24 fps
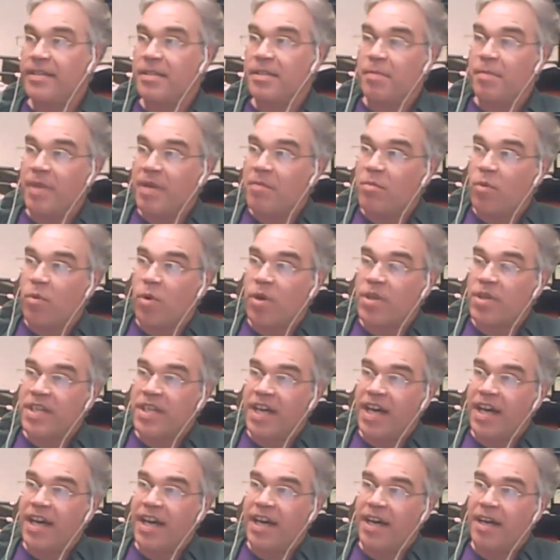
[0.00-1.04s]
spent more
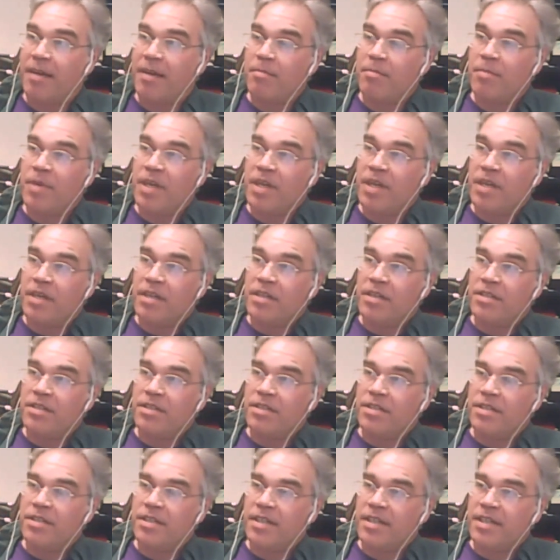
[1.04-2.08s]
time
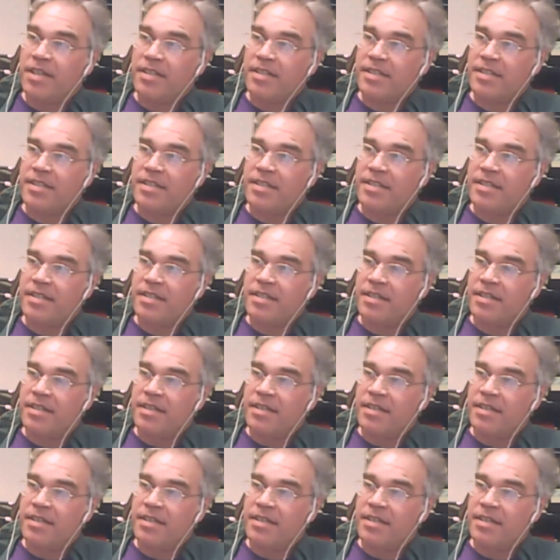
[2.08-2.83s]
just